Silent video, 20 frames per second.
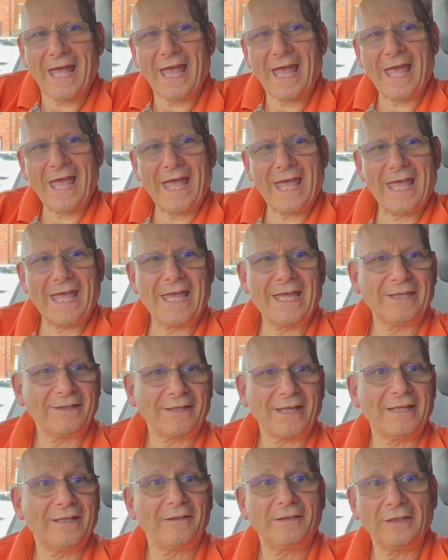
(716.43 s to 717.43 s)
and
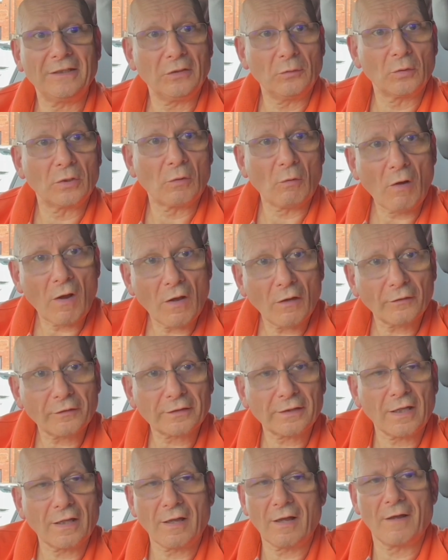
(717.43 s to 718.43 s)
anything you want to ask,
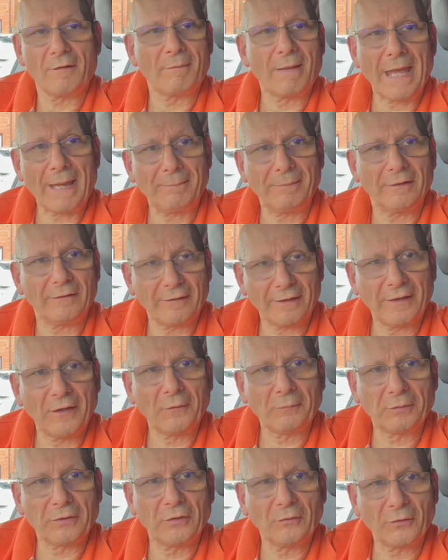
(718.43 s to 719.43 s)
I'm happy to
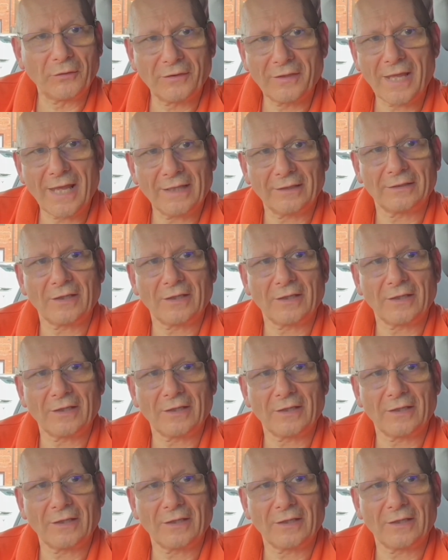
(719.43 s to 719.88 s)
help you with that.